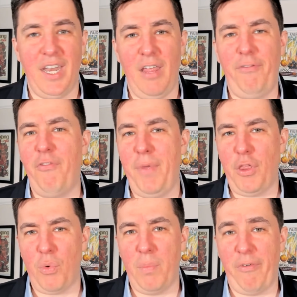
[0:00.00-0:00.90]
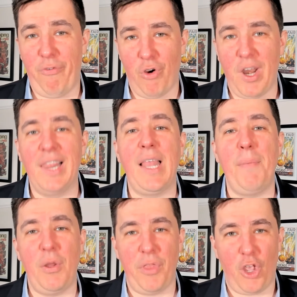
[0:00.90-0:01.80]
if you've been through one before, let
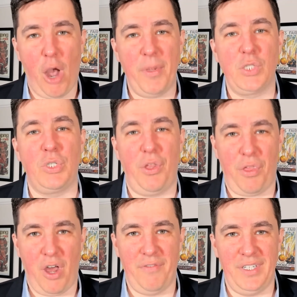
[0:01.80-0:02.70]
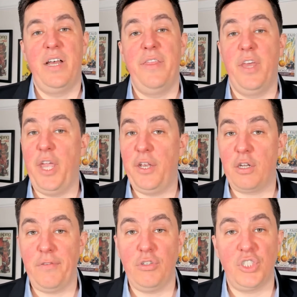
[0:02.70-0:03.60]
me know in the comments what you thought of it. The
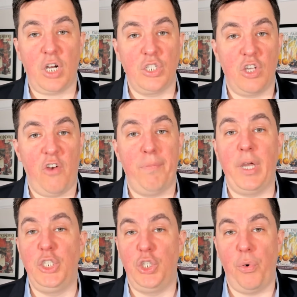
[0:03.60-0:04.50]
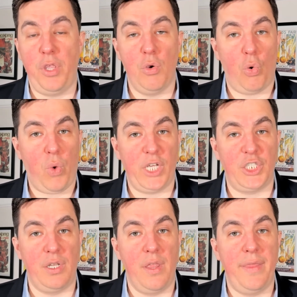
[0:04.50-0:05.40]
interview starts off by showing you a
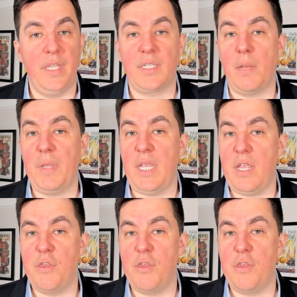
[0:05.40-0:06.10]
question. This can be either